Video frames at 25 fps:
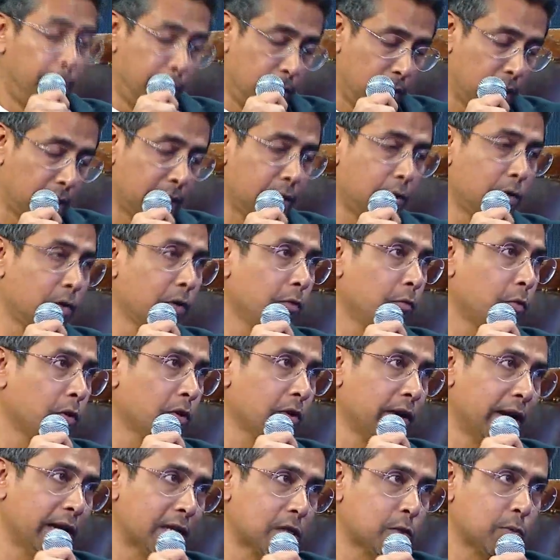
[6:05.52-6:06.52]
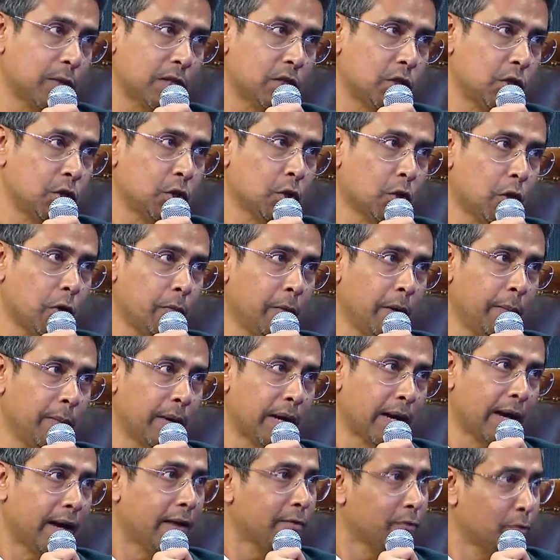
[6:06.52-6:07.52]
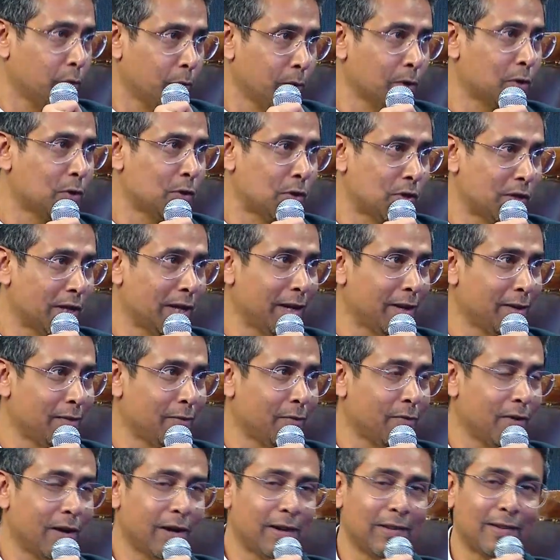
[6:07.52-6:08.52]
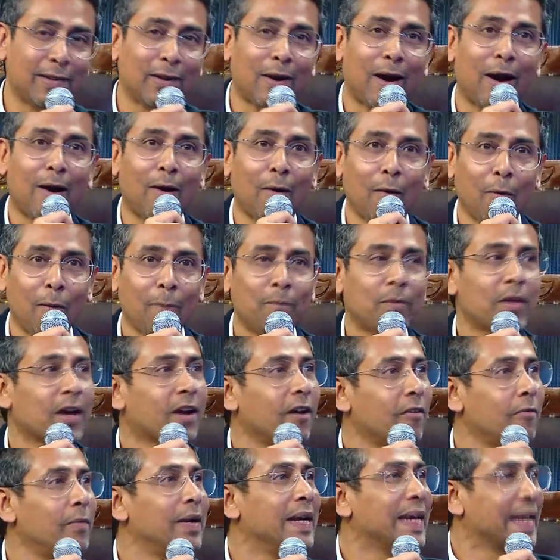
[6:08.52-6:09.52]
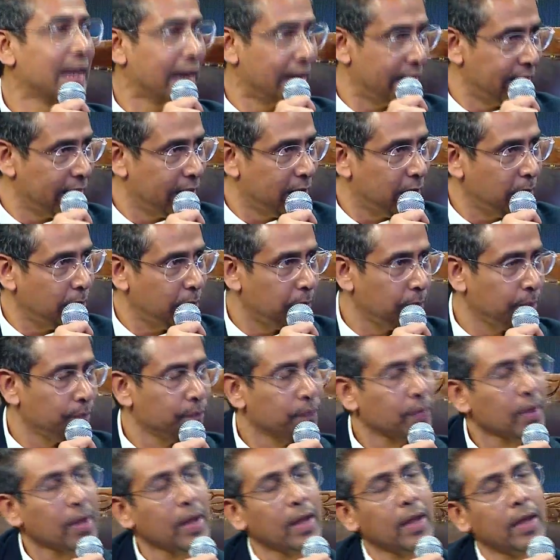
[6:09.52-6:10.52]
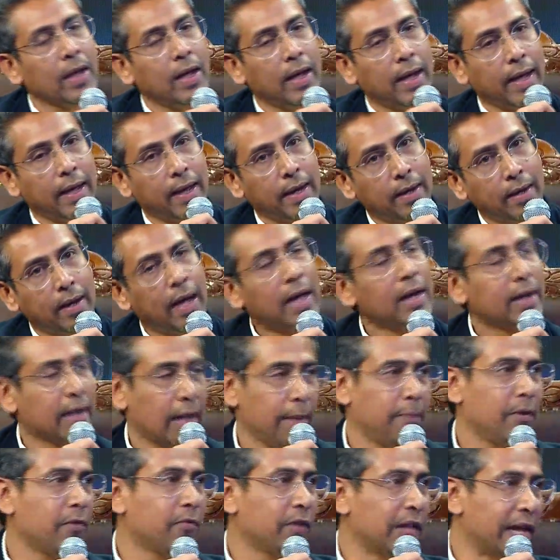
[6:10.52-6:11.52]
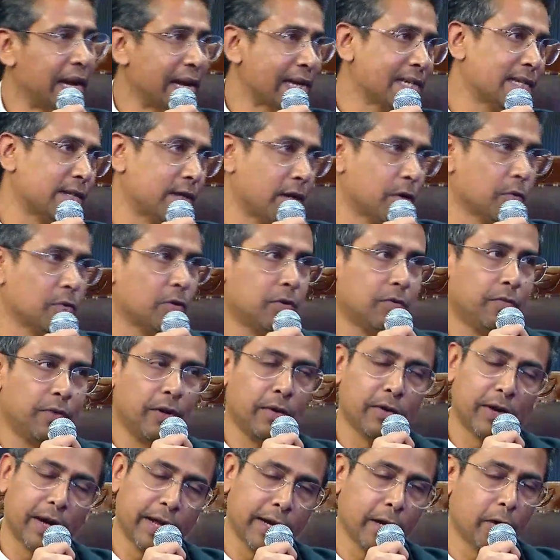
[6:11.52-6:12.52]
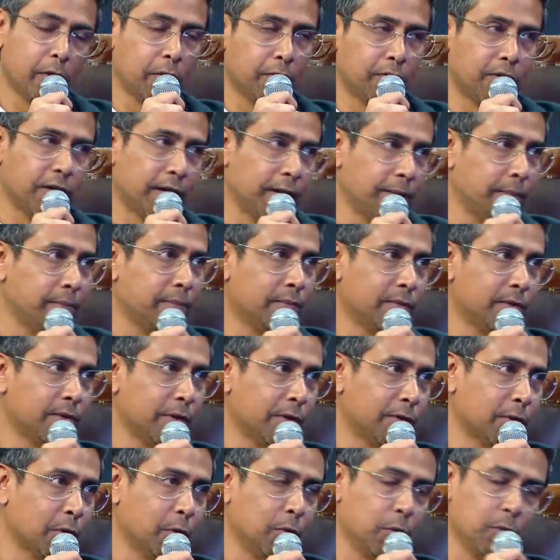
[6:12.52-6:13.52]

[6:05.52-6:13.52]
I don't know what your next question is going to be, but I have so much to say as far as how the government can help. And I'll keep it for the next round. We are running out of time, so it's cool.